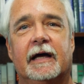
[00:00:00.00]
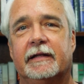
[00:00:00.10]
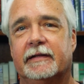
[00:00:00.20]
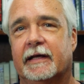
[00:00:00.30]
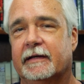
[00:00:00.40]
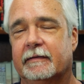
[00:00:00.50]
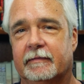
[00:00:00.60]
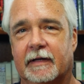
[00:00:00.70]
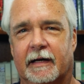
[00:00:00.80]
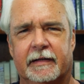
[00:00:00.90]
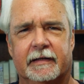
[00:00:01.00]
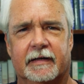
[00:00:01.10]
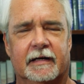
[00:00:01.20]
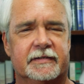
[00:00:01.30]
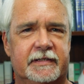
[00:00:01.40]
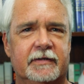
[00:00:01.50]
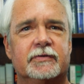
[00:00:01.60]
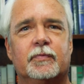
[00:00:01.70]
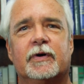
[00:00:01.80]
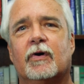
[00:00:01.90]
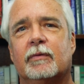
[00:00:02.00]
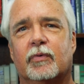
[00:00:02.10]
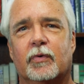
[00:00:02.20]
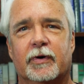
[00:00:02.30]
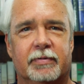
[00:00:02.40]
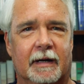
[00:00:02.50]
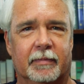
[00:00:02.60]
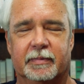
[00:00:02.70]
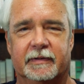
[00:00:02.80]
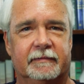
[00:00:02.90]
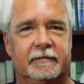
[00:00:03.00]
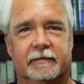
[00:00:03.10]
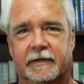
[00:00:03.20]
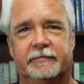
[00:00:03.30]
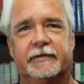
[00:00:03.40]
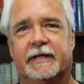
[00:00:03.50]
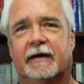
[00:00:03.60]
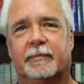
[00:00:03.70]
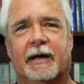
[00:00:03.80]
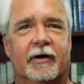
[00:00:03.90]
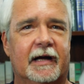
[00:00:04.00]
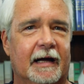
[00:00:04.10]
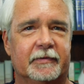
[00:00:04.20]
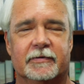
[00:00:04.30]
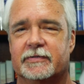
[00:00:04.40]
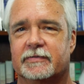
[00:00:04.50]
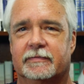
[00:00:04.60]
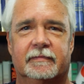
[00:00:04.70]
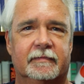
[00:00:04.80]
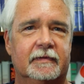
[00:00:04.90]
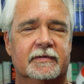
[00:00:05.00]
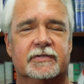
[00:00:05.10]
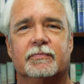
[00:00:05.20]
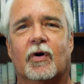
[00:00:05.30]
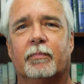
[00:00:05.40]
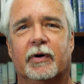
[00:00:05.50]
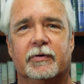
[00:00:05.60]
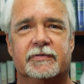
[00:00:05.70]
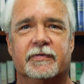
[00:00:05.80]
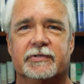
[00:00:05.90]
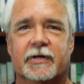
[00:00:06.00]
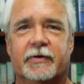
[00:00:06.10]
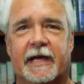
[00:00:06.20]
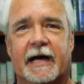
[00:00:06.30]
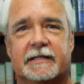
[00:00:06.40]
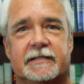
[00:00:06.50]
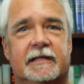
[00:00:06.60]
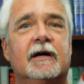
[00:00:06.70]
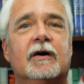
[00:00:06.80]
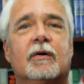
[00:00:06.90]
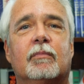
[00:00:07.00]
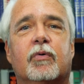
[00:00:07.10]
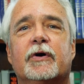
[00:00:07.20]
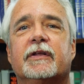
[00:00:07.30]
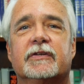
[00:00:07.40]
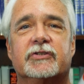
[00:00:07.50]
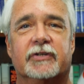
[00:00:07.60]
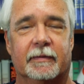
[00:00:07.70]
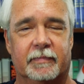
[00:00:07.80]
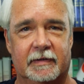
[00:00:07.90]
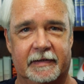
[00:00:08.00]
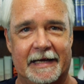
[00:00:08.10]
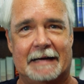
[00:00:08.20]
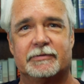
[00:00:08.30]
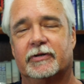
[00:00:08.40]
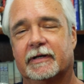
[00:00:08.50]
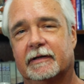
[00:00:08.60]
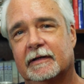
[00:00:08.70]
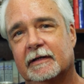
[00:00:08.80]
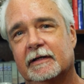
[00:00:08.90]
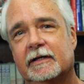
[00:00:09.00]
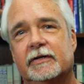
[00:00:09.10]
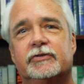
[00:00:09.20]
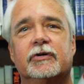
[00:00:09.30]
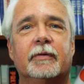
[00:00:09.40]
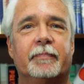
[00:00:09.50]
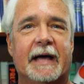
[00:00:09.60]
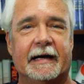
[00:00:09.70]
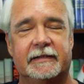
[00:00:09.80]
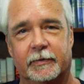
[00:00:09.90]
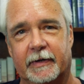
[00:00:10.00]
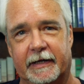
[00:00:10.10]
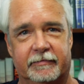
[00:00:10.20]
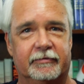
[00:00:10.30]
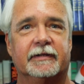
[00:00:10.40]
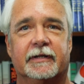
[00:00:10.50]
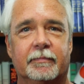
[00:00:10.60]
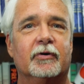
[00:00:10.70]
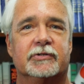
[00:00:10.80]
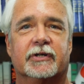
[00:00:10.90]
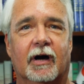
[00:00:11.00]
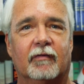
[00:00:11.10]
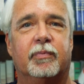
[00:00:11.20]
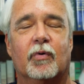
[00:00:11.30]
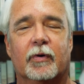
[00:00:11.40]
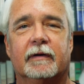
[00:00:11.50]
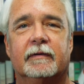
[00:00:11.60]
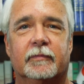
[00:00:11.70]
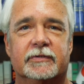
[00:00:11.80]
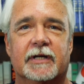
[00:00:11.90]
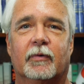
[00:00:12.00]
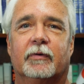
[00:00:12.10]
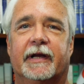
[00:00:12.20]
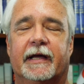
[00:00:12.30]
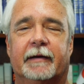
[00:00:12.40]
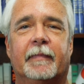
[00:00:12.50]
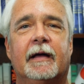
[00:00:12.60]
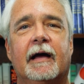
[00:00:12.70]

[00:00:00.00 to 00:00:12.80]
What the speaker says: And then I think SEALs went on board, probably lifted down from helicopters and small boats or Zodiacs, boarded the ship, captured it, took it back to a friendly Persian Gulf port, which I won't name.